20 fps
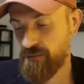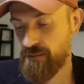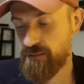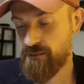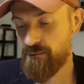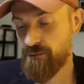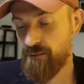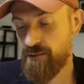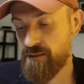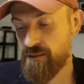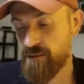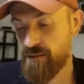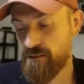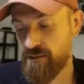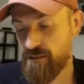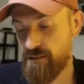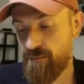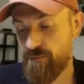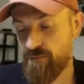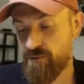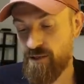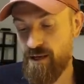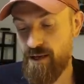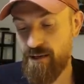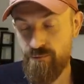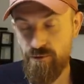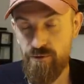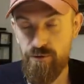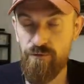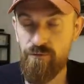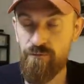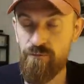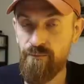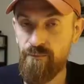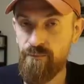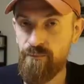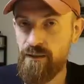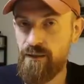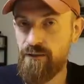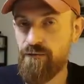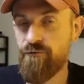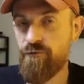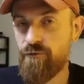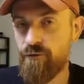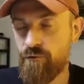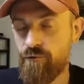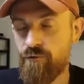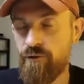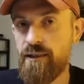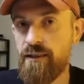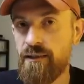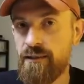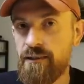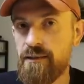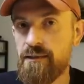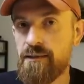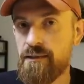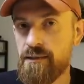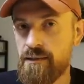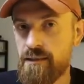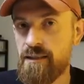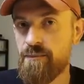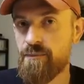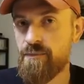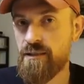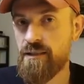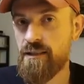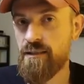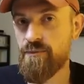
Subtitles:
Anyways, sometimes if we really need sleep,